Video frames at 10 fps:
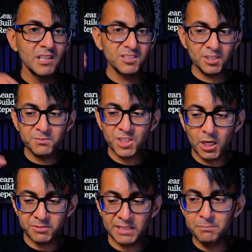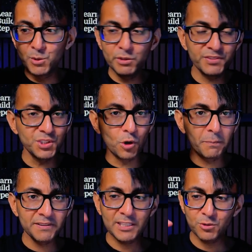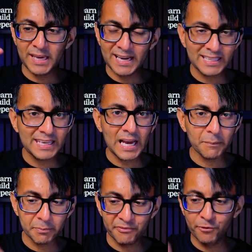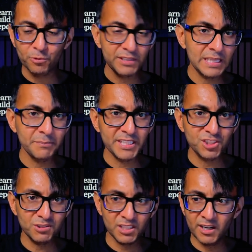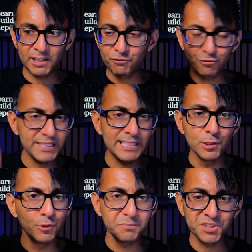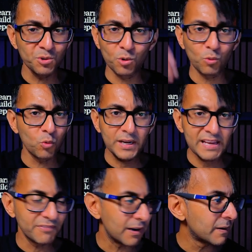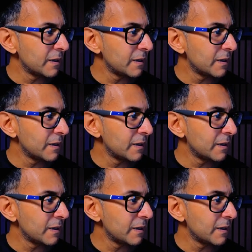Sometimes it moves up and then you get a gap before the image kind of reloops or whatever.